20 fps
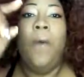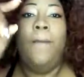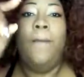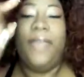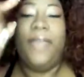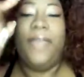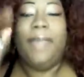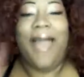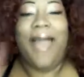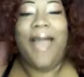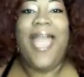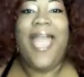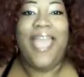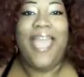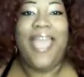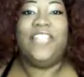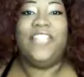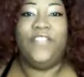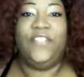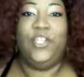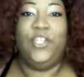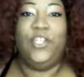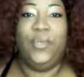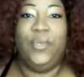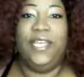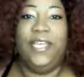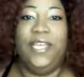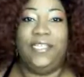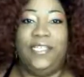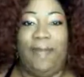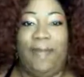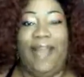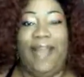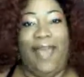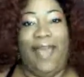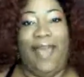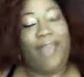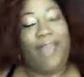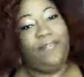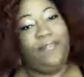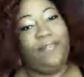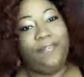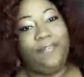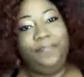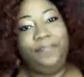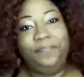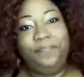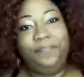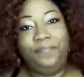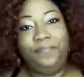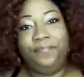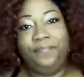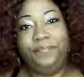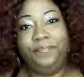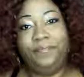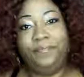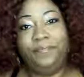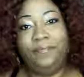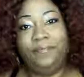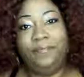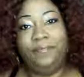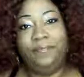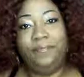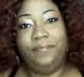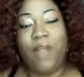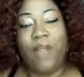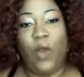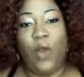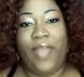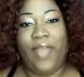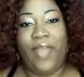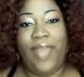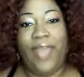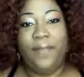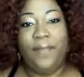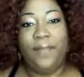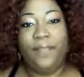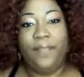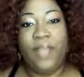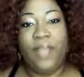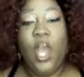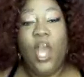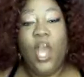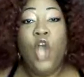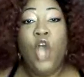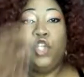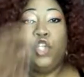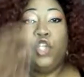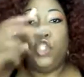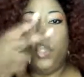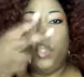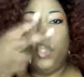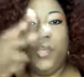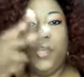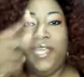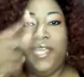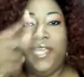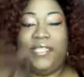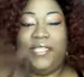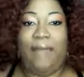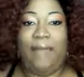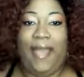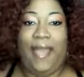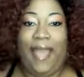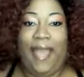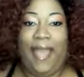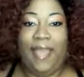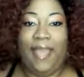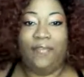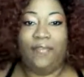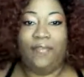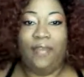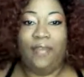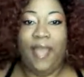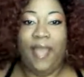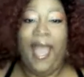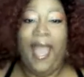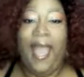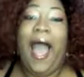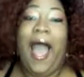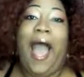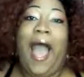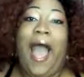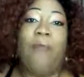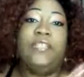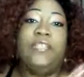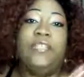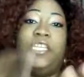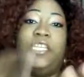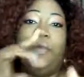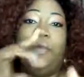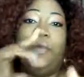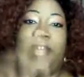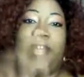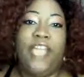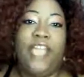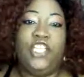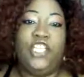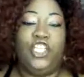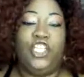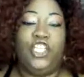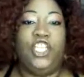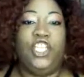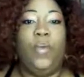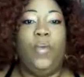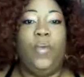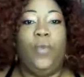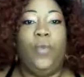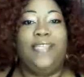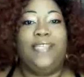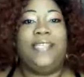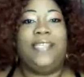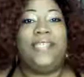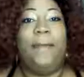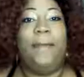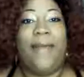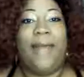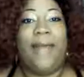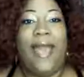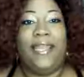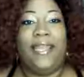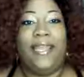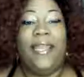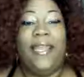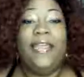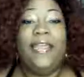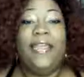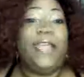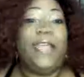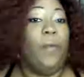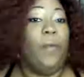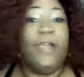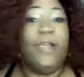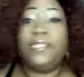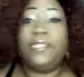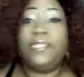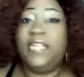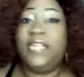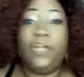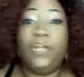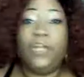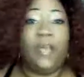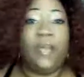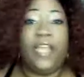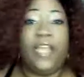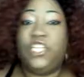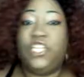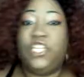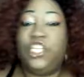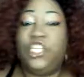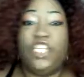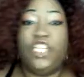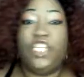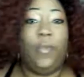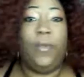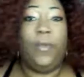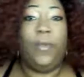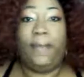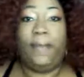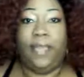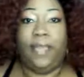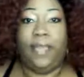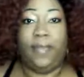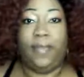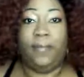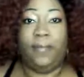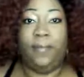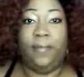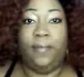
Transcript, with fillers: beat my ass for two years of my life. Okay? two years of my life. I was in a relationship with somebody that wasn't in a relationship with me.